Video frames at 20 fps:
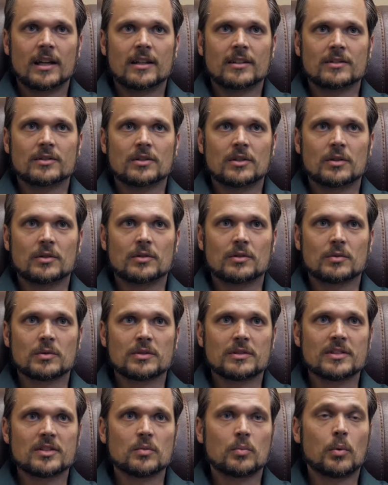and so it was
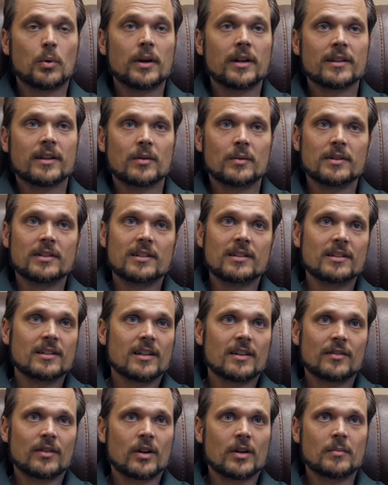really disappointing that we didn't
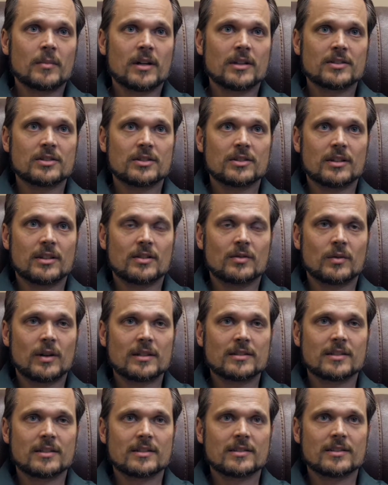get very much in
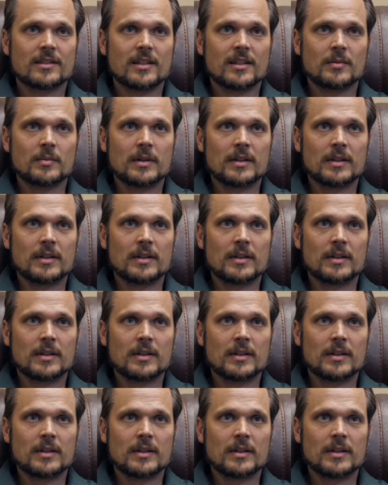residency,